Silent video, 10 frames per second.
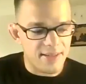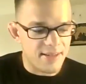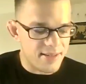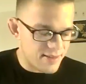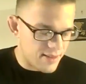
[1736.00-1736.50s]

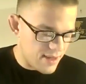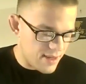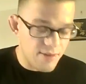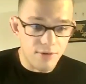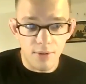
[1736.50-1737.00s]
is like,
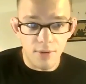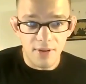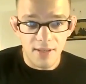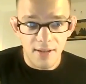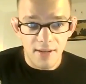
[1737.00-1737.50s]
if you
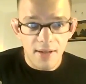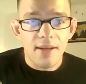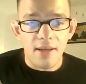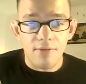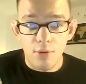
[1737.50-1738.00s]

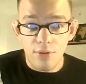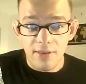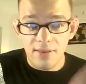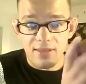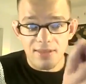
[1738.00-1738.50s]

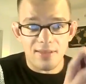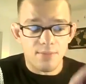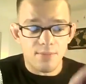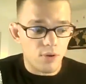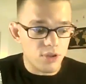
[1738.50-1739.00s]
think that this is
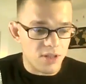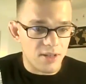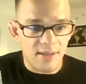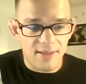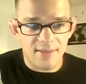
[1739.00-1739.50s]
bullshit,
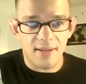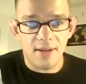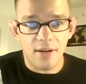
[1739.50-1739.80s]
then it's not going to